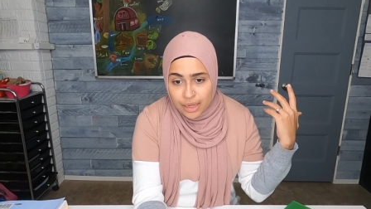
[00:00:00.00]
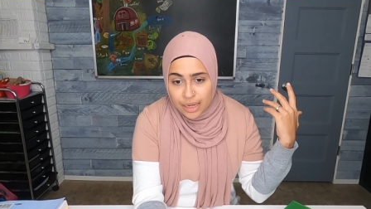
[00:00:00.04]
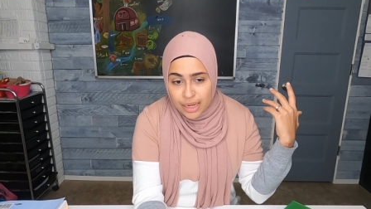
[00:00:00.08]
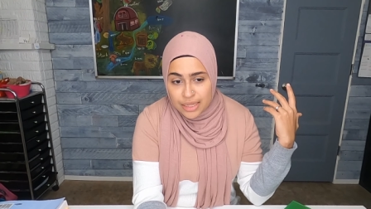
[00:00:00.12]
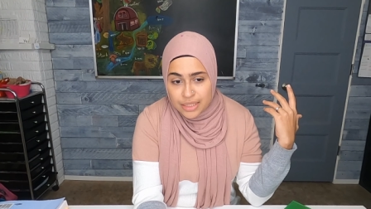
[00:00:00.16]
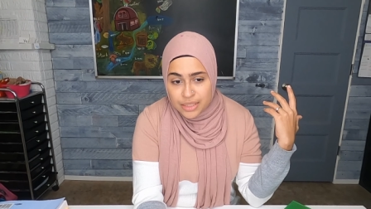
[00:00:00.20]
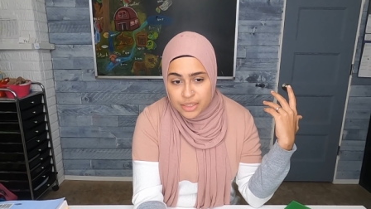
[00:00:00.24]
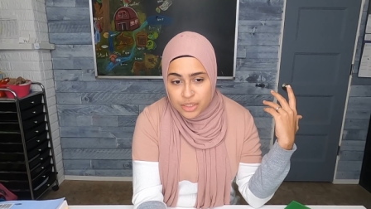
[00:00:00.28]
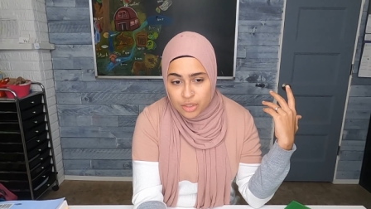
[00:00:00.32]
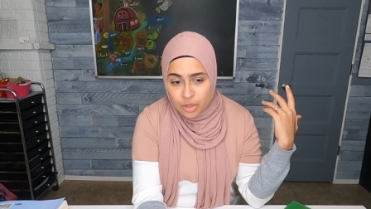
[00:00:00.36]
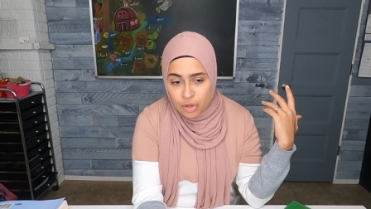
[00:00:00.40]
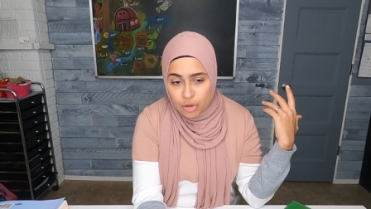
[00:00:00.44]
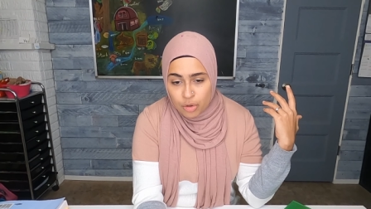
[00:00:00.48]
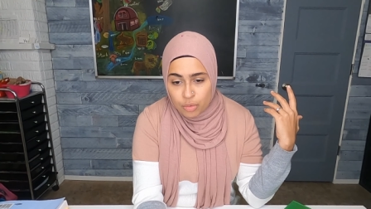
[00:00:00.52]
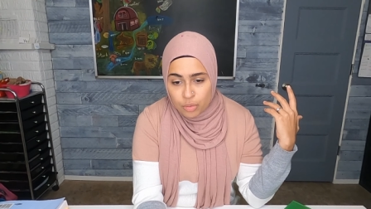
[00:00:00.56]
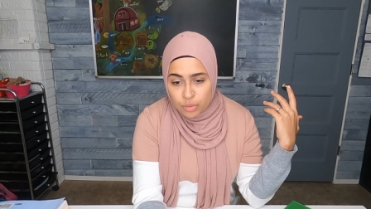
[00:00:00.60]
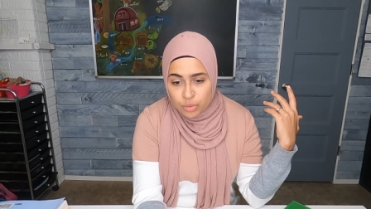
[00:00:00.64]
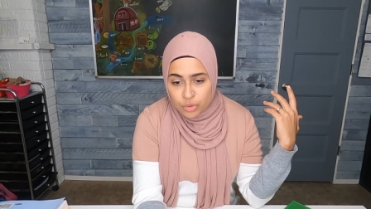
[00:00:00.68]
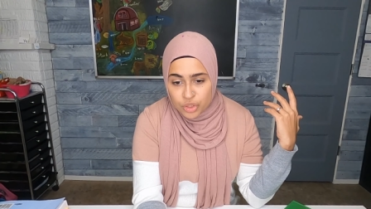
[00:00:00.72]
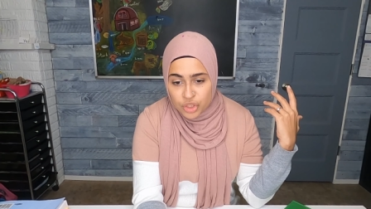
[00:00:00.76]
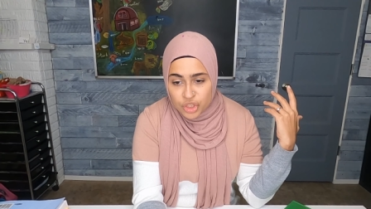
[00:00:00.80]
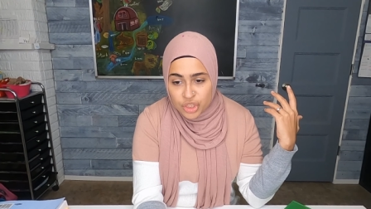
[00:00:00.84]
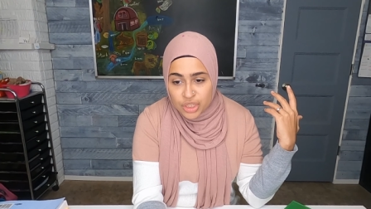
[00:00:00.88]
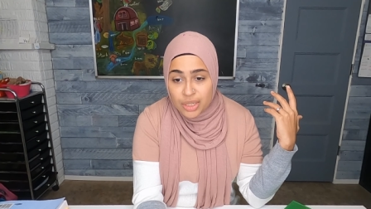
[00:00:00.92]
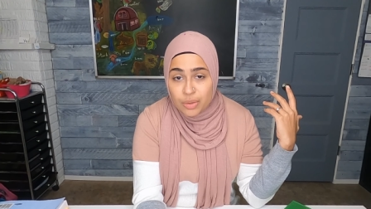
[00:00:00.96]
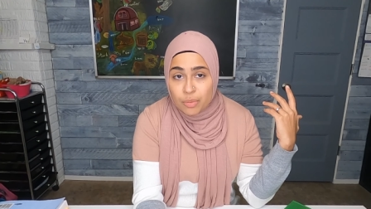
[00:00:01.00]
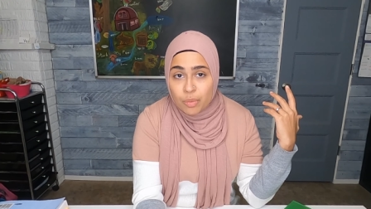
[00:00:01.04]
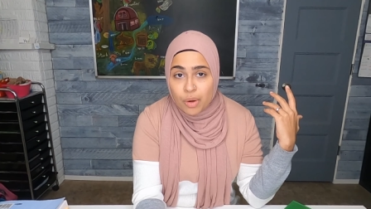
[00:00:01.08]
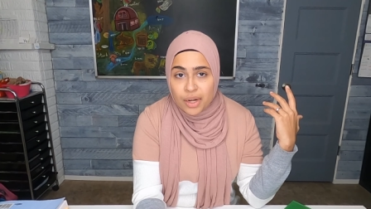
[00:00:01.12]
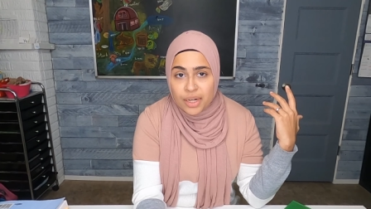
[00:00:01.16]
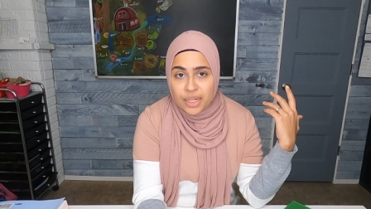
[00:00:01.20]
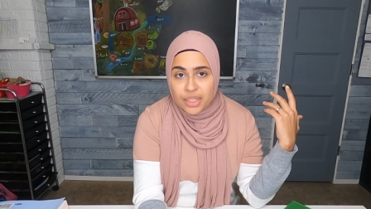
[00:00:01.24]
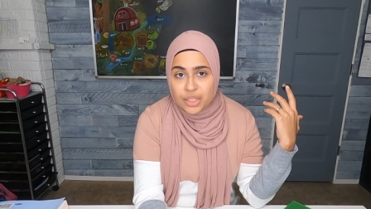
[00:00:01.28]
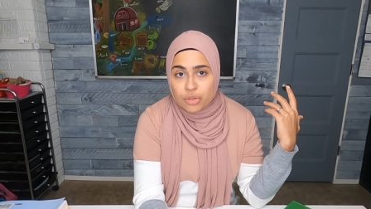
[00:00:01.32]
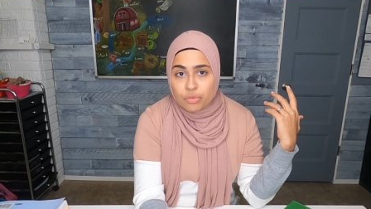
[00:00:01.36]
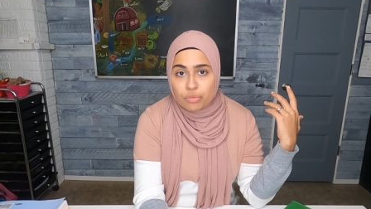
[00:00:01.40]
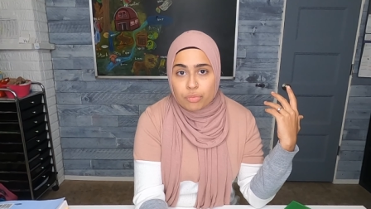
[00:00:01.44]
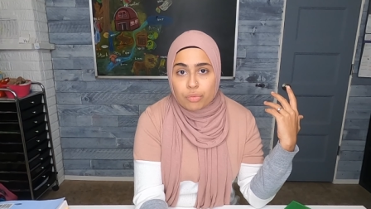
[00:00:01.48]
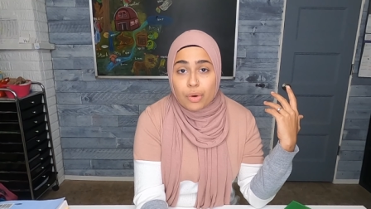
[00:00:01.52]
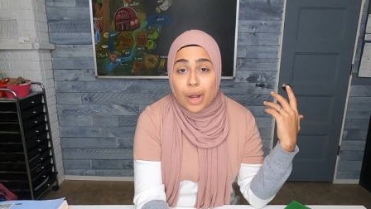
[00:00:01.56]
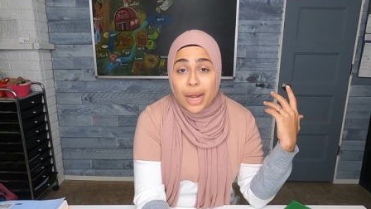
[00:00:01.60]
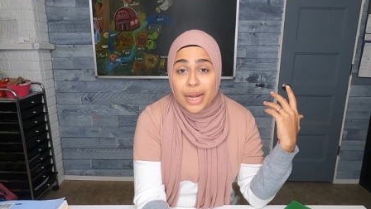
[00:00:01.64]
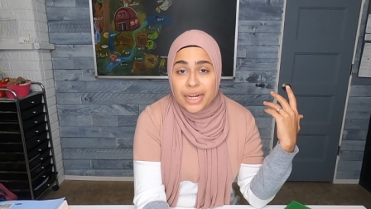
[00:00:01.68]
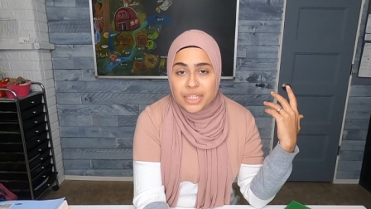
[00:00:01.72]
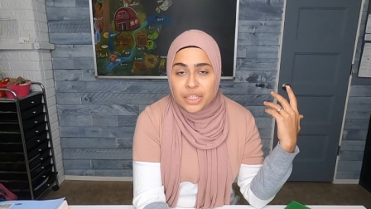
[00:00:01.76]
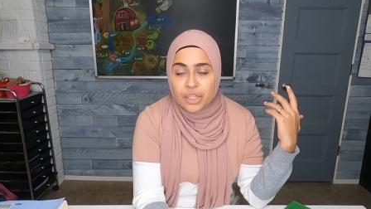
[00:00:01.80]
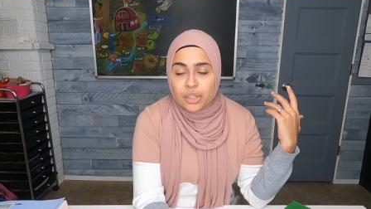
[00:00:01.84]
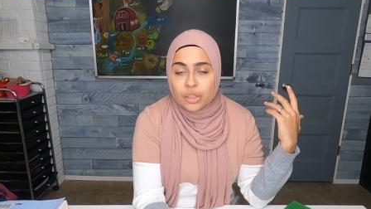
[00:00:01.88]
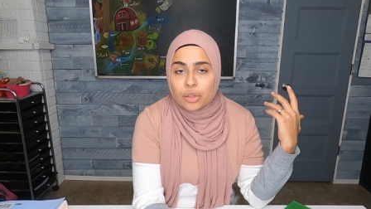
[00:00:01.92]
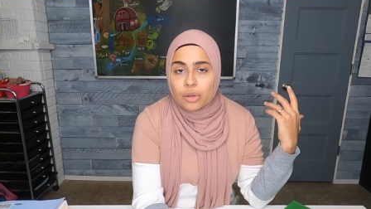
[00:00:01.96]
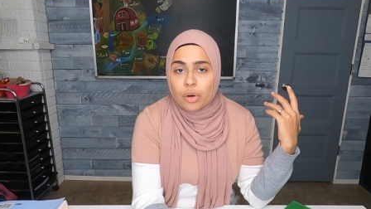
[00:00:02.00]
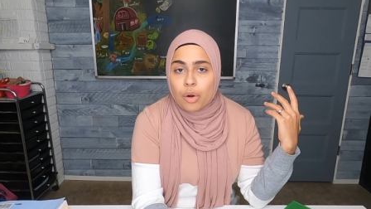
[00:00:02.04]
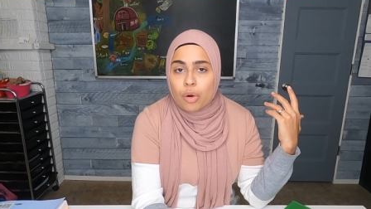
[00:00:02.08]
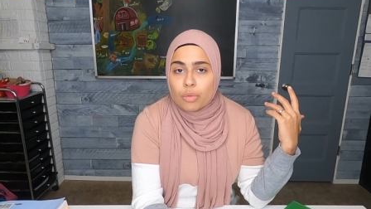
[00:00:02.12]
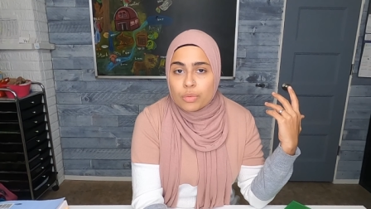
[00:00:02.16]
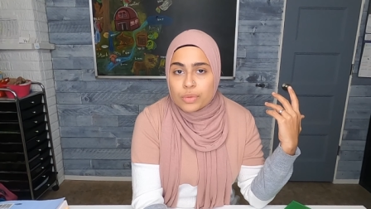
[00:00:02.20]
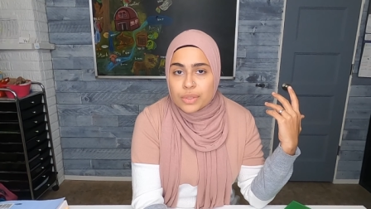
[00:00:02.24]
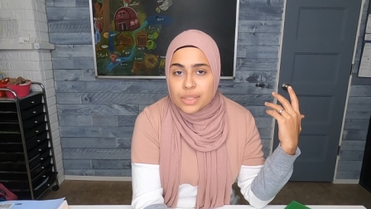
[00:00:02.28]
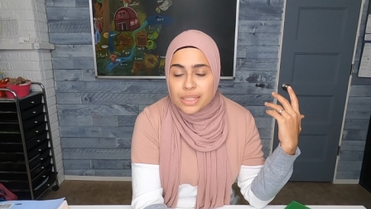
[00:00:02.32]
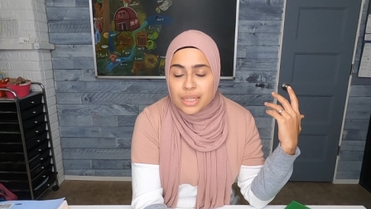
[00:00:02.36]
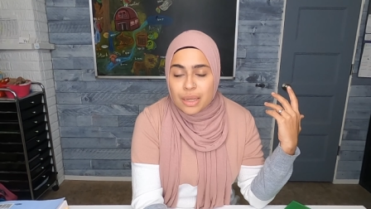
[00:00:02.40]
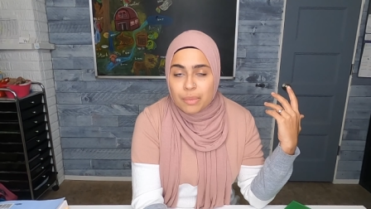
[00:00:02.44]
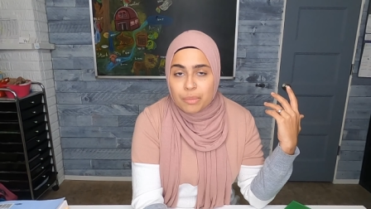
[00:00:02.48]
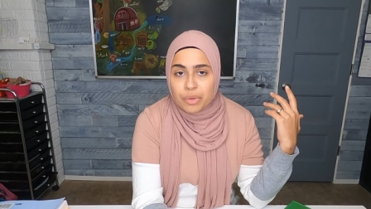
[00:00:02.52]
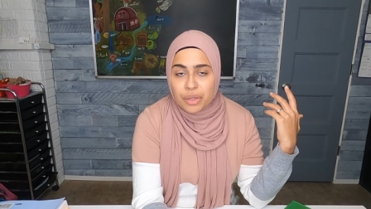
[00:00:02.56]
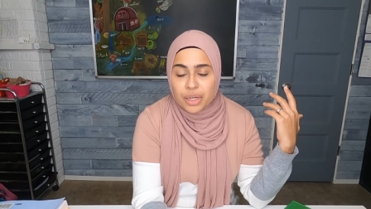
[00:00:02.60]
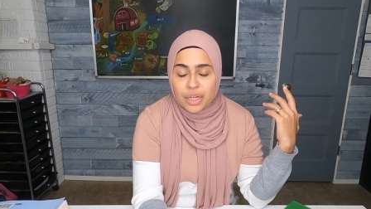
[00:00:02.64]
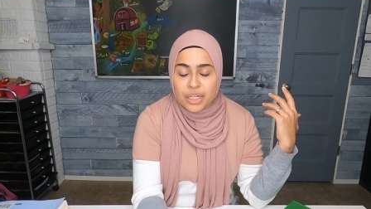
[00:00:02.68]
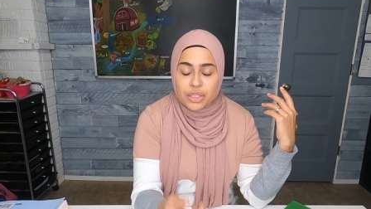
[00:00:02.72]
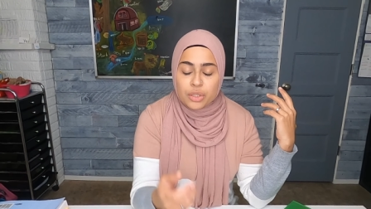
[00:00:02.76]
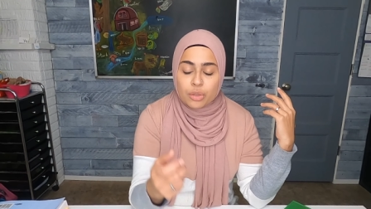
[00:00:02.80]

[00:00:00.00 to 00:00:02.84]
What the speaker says: And so she wanted to write her own summary.